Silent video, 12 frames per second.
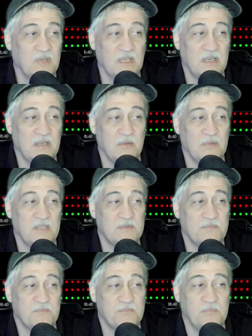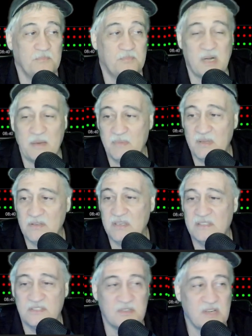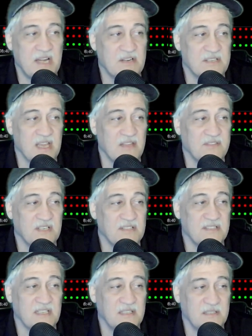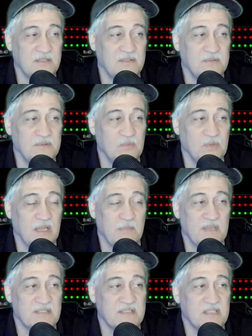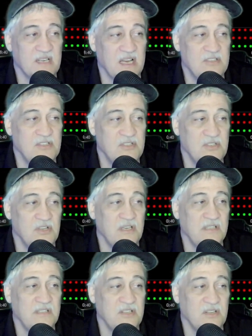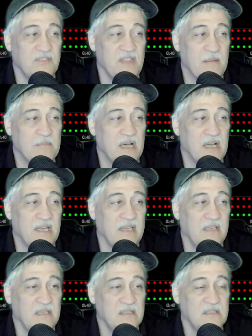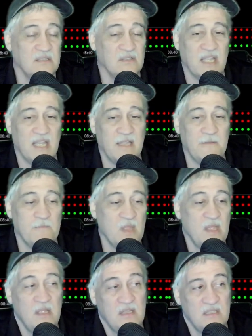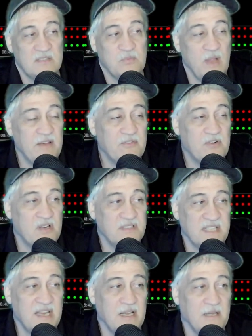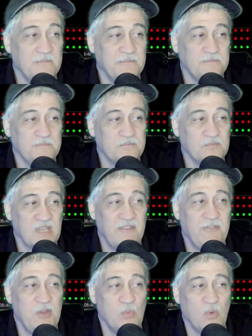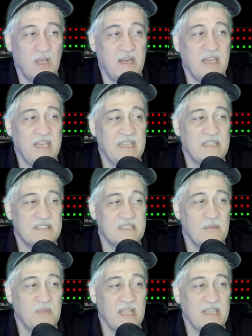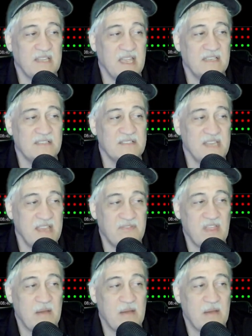There's probably millions of traders out there that said, well, I missed it. I should have took that buy. Okay? Let's wait for our setup. If you want to get something like that and take that